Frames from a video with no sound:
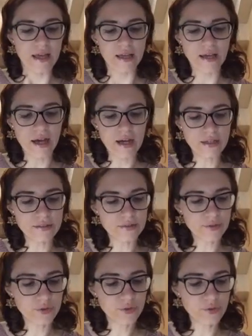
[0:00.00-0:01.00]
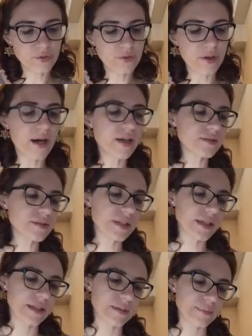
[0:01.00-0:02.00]
Guys, who
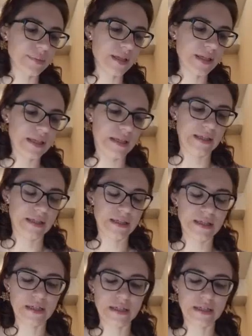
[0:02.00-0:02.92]
asking me,